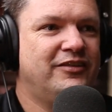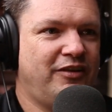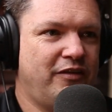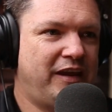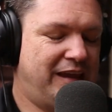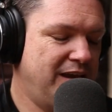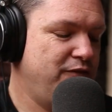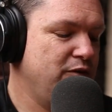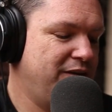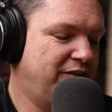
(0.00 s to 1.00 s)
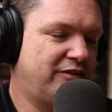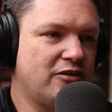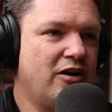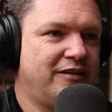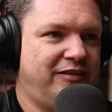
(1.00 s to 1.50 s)
So they give you these
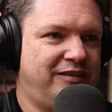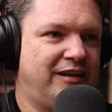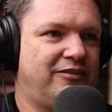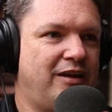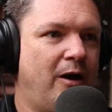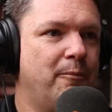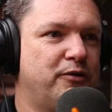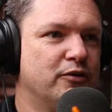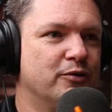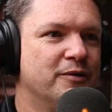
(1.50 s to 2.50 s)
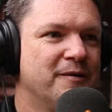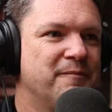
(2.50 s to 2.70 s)
starter sets to help you